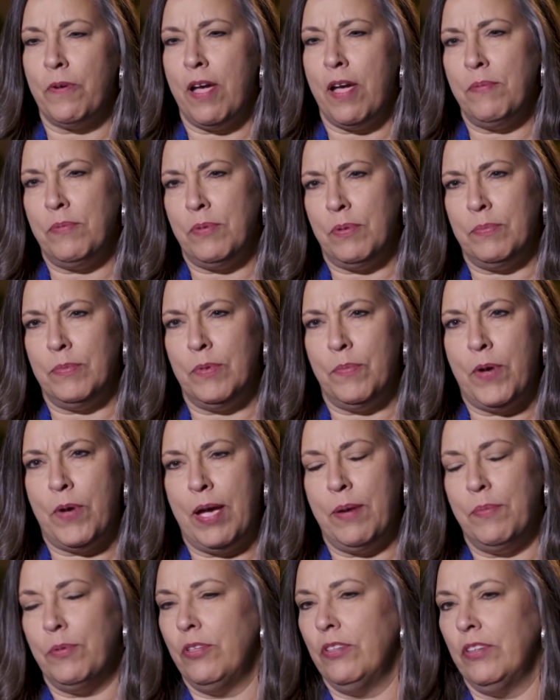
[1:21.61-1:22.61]
problem, the
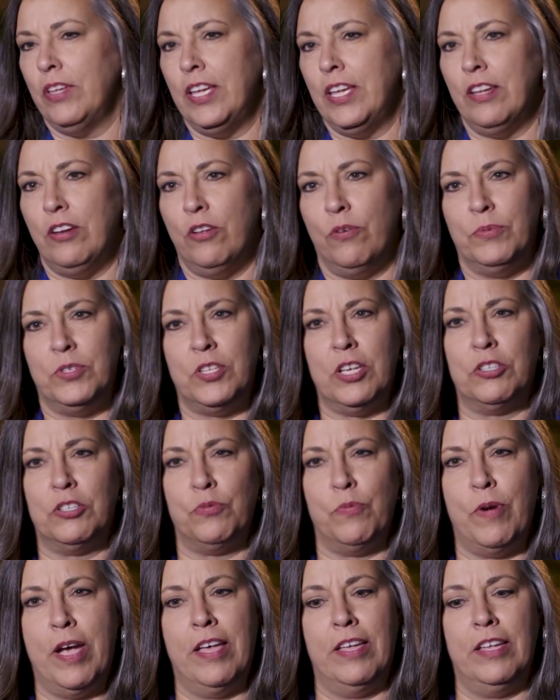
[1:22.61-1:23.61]
Bible and
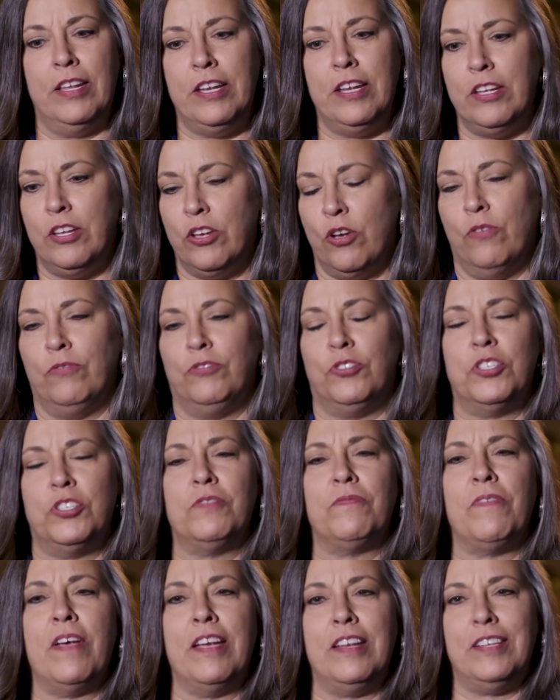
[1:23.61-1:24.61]
homosexuality go
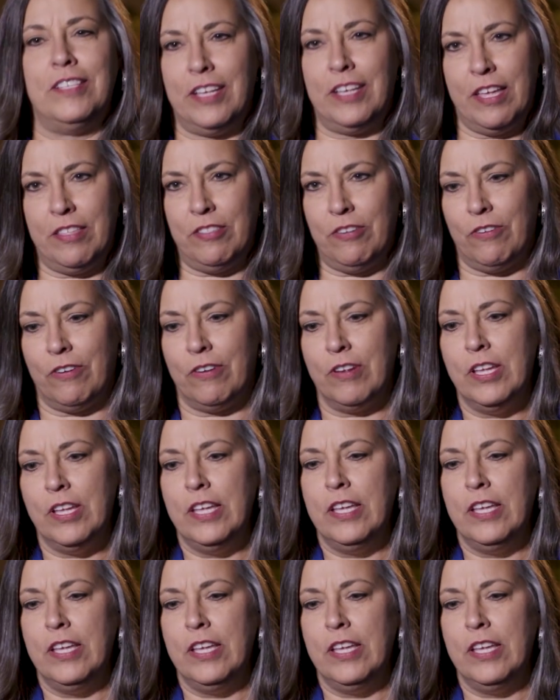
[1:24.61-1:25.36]
just fine together.